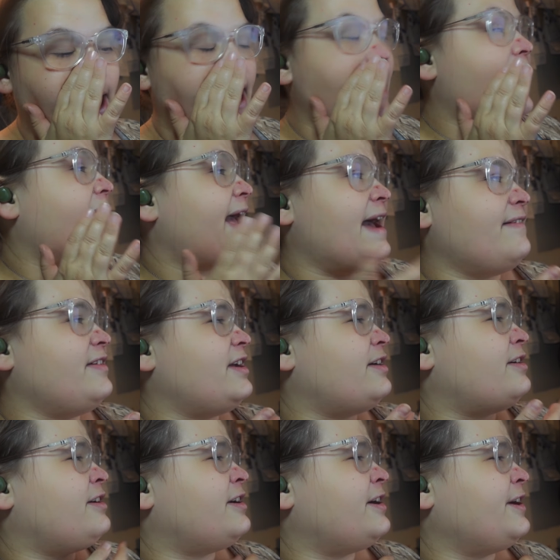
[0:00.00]
I have it
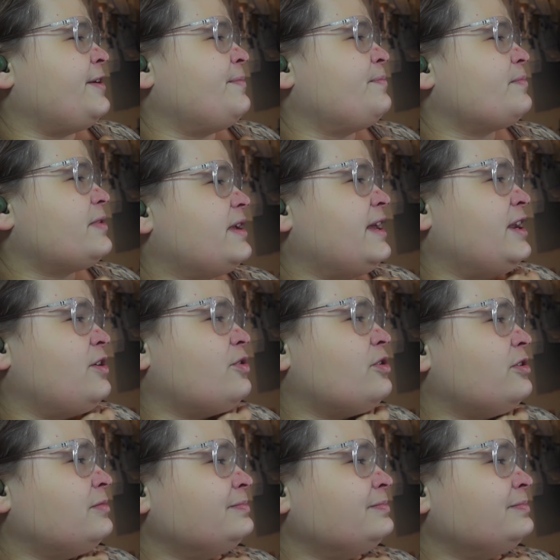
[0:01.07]
on Kindle,